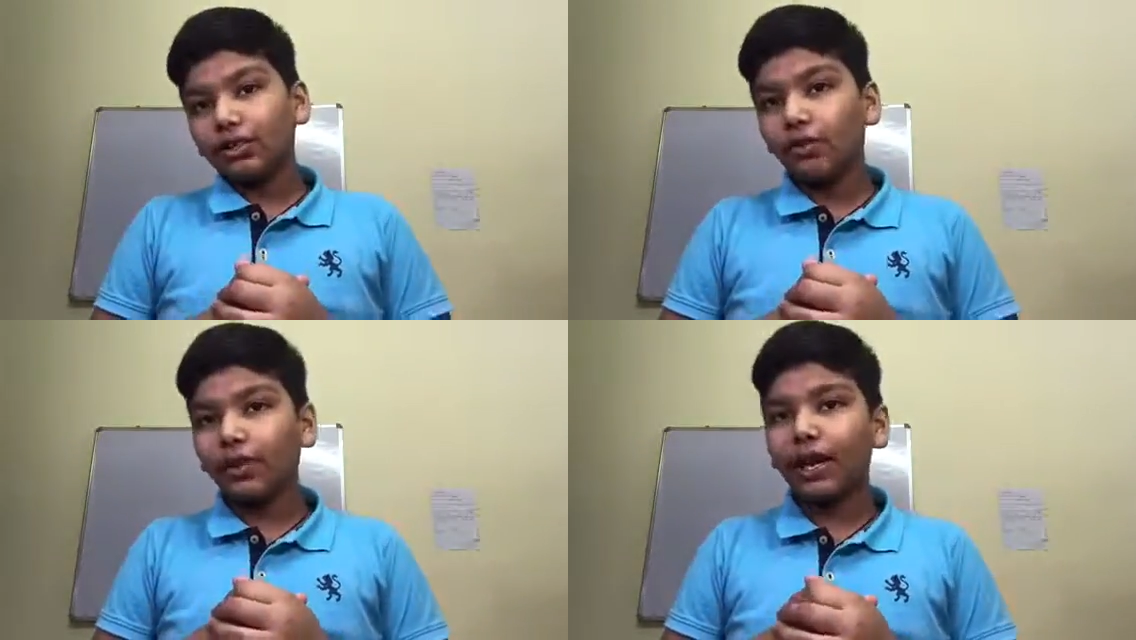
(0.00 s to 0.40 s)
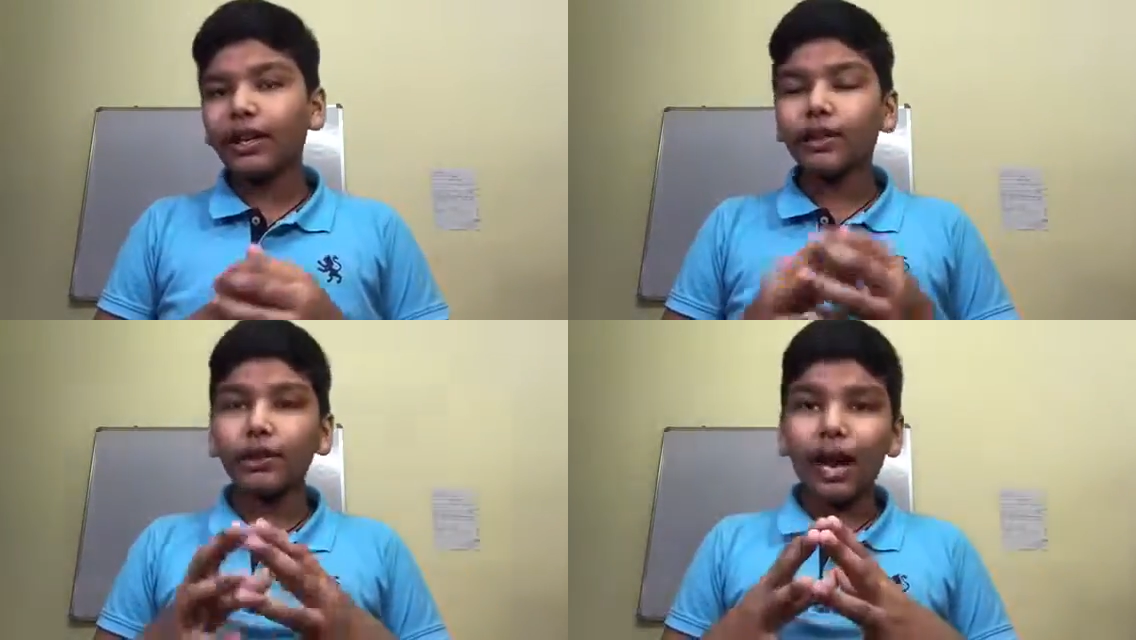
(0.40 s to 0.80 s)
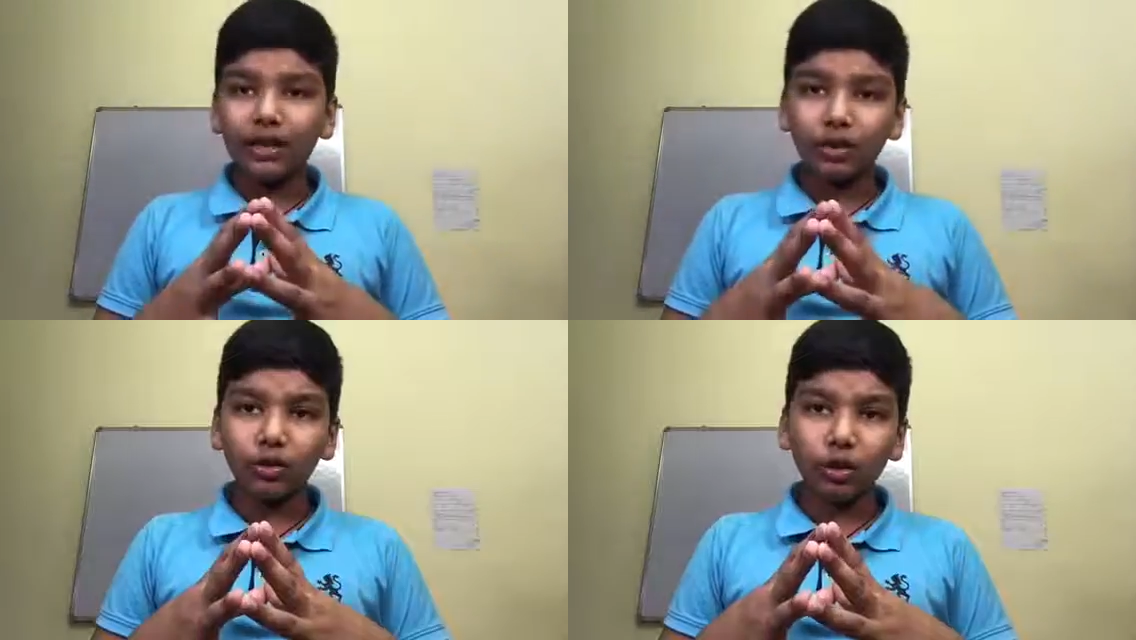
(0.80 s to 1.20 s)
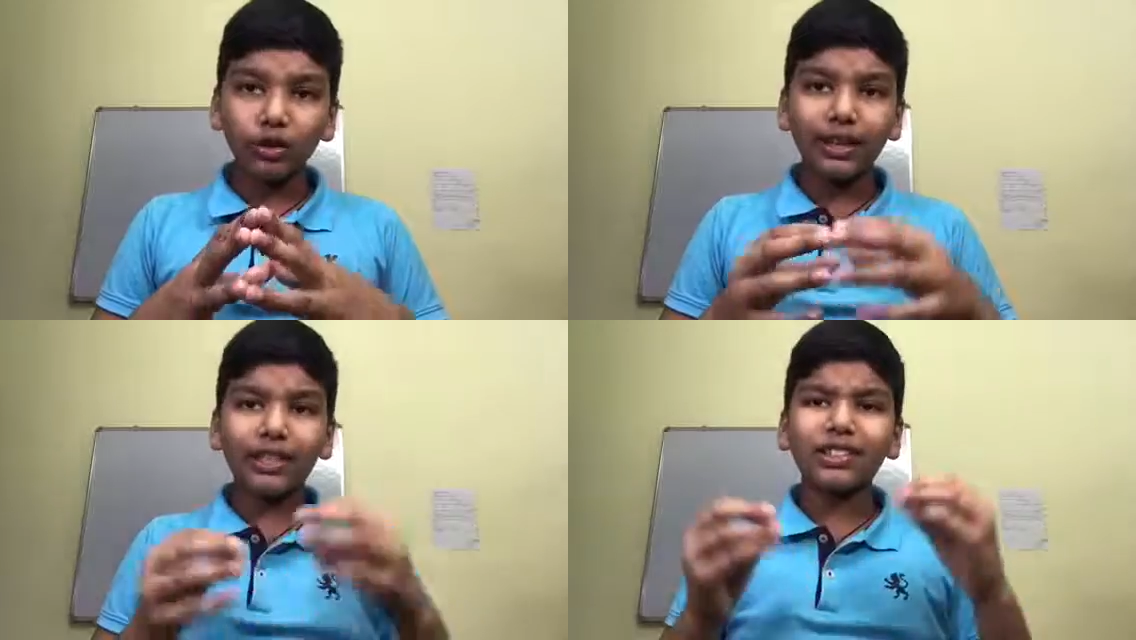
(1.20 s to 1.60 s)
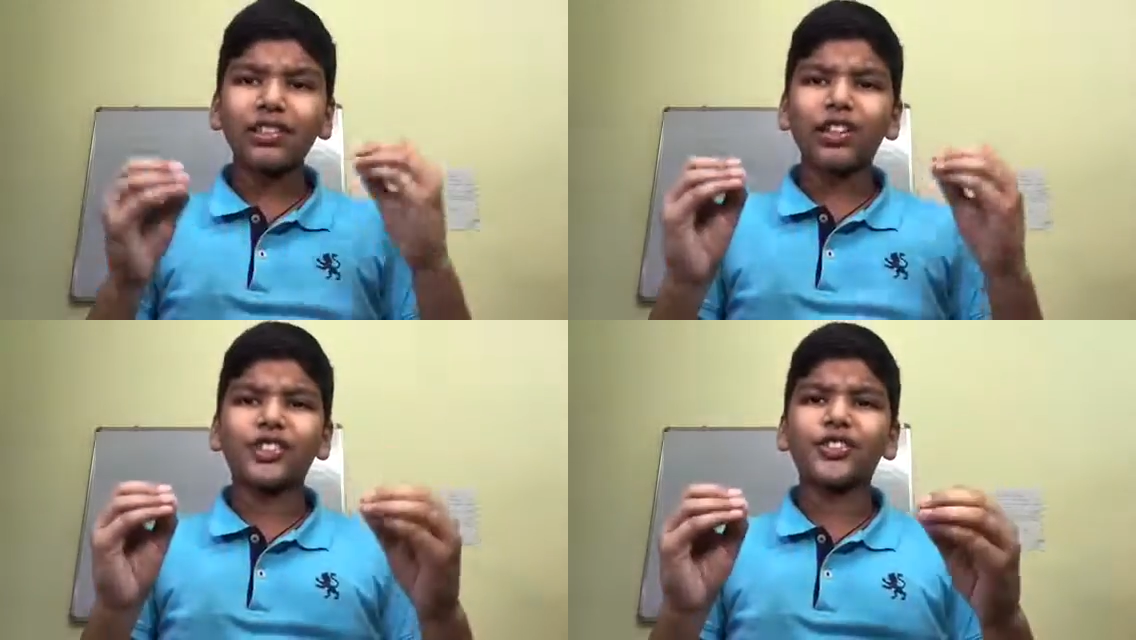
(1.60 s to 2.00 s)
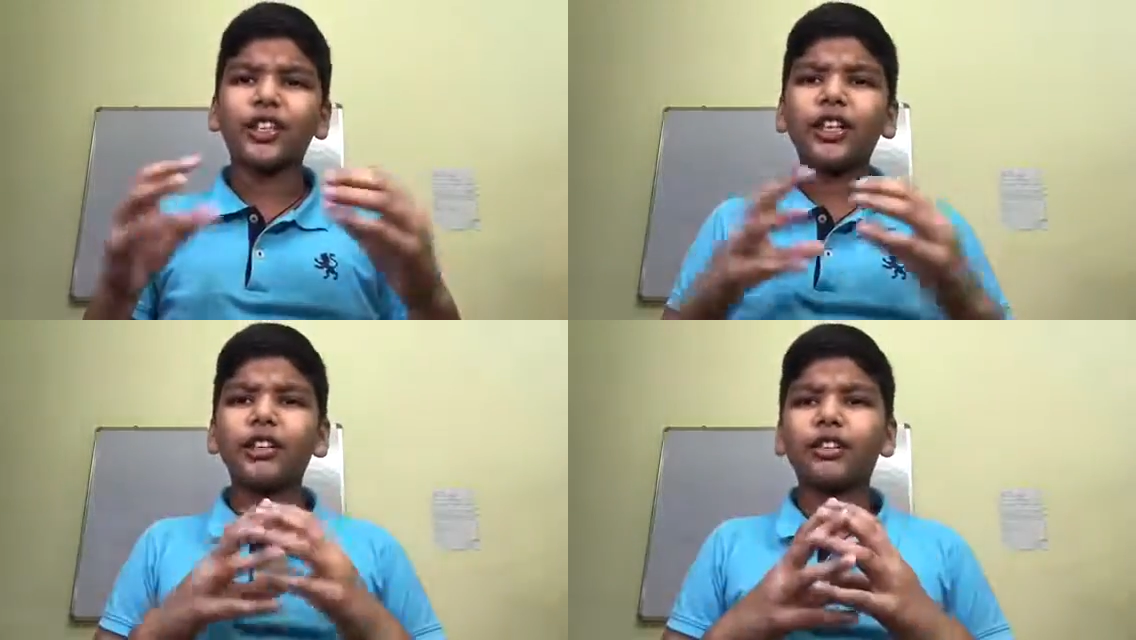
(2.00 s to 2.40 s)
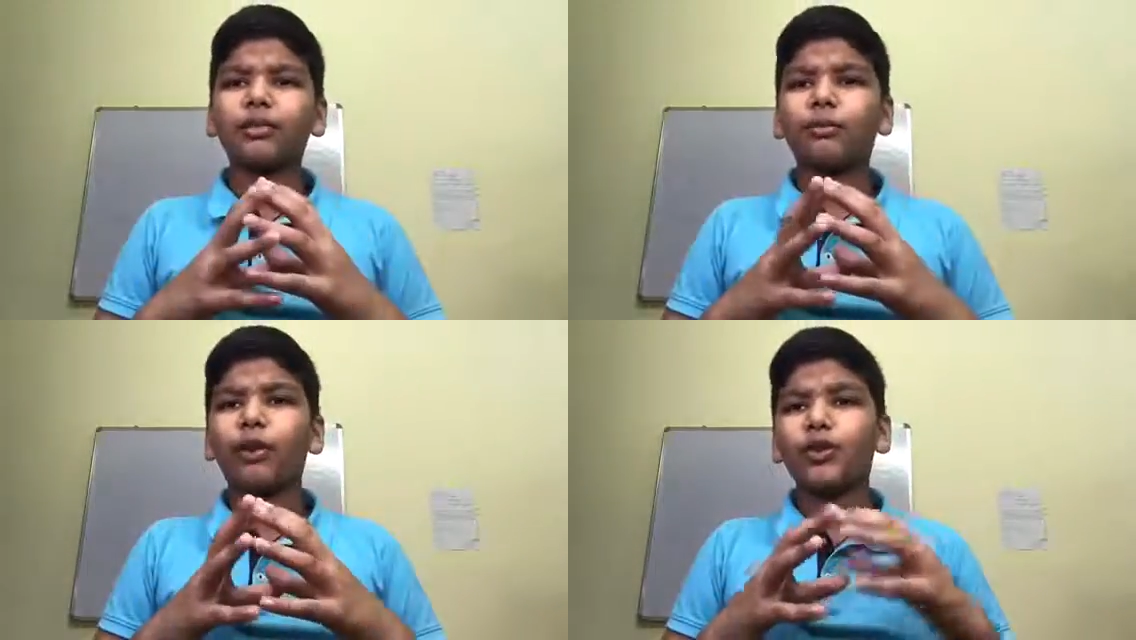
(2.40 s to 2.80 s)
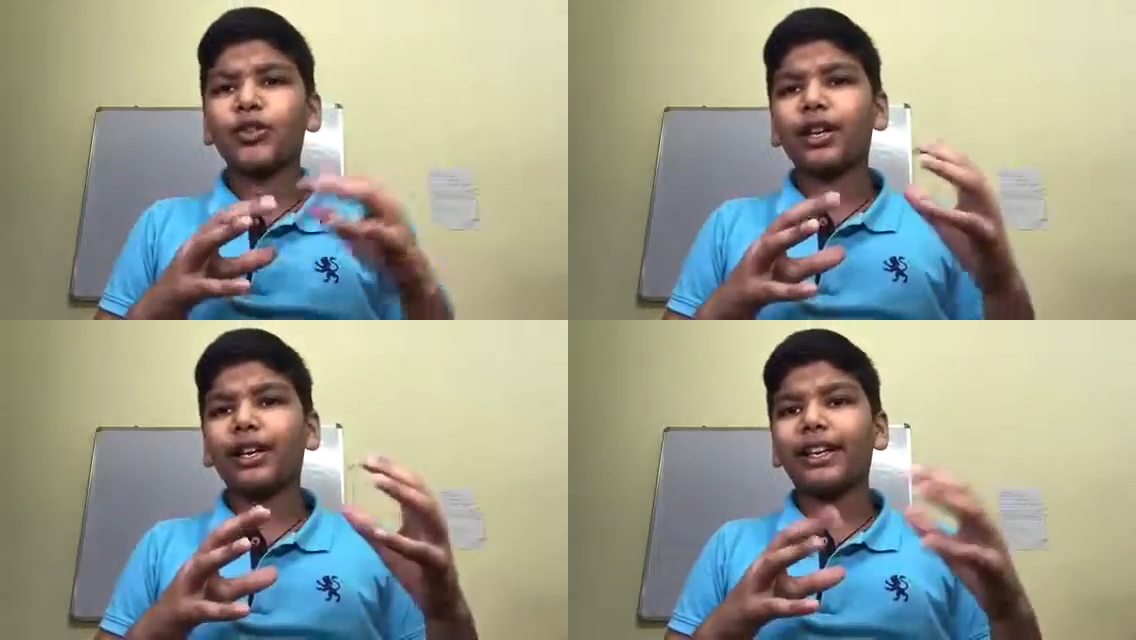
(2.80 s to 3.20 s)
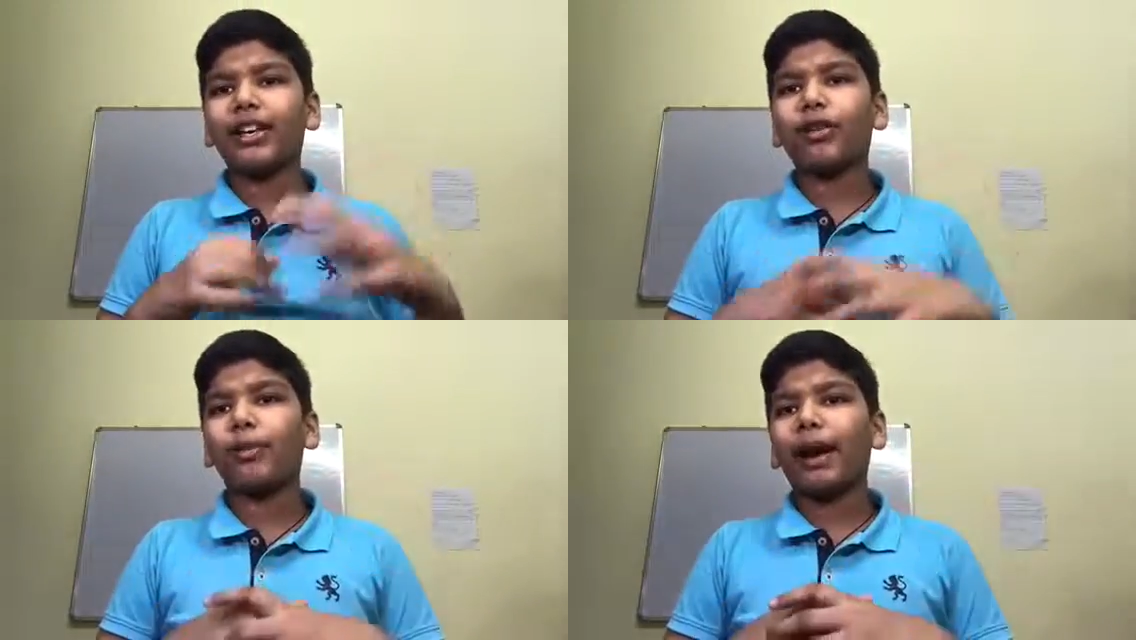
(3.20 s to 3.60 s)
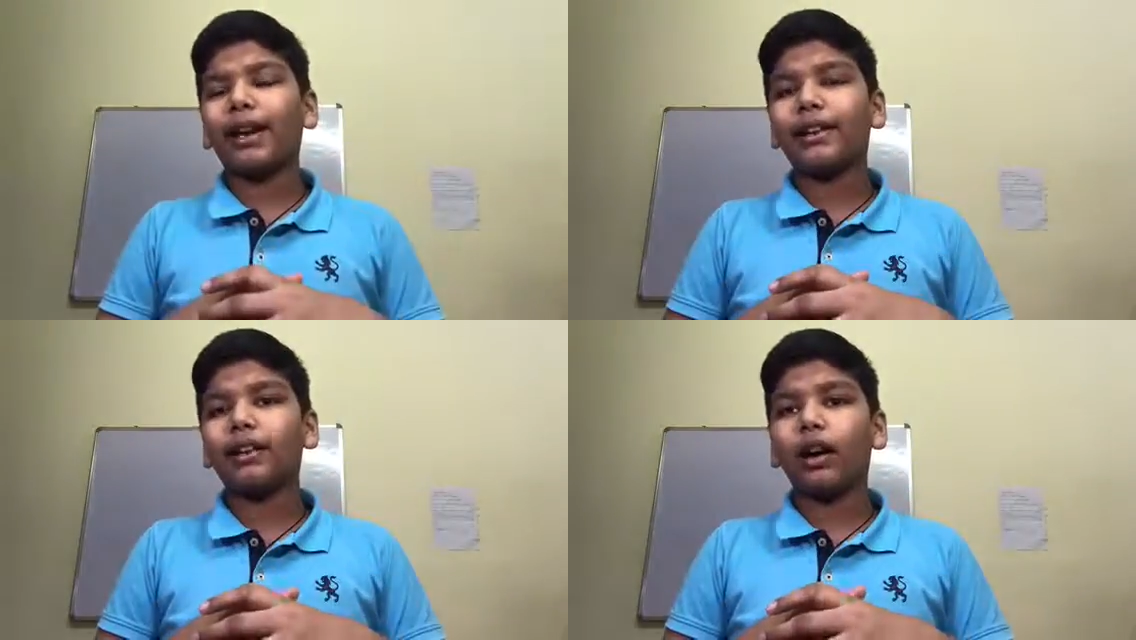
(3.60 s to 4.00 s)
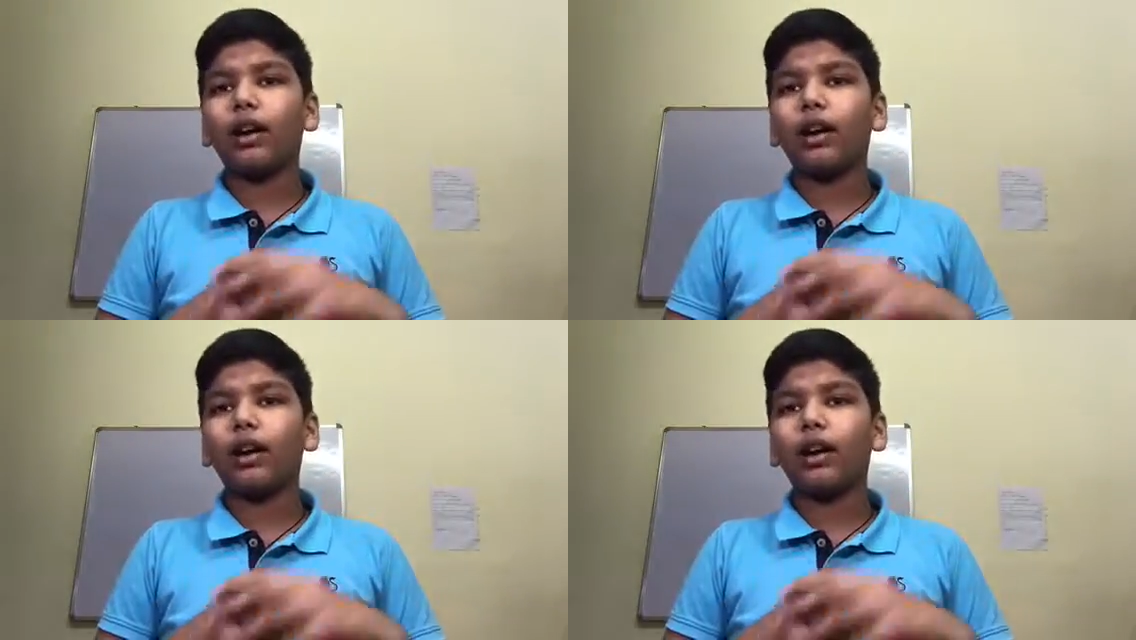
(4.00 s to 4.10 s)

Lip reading: So friend, as you know, there is constant motion in our mind